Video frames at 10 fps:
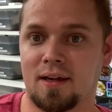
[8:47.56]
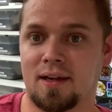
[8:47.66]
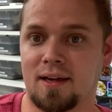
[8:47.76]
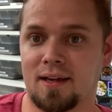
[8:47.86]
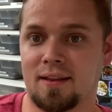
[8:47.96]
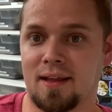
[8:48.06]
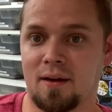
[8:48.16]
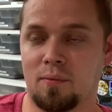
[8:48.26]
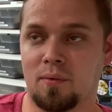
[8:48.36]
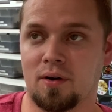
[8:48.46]
And
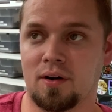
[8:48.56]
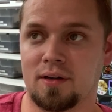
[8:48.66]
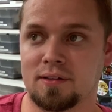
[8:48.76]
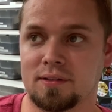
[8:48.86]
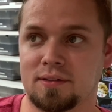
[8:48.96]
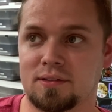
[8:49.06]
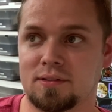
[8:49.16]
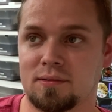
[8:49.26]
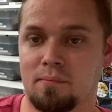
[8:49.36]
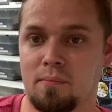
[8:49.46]
that
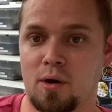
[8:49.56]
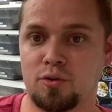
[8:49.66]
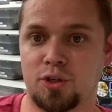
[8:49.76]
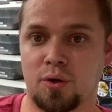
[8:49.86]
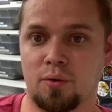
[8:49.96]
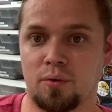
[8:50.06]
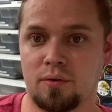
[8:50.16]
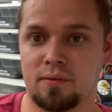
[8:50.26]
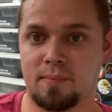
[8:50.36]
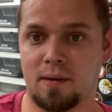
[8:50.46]
was Mojo,
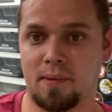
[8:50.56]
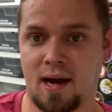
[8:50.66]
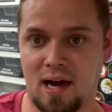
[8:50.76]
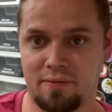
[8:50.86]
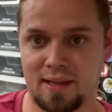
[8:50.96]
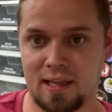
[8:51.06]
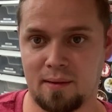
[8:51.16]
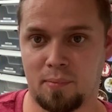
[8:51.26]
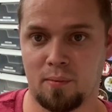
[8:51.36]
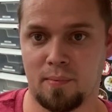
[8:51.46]
my Mojave
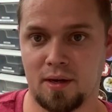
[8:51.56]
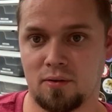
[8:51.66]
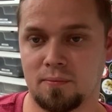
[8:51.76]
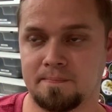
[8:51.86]
leopard male.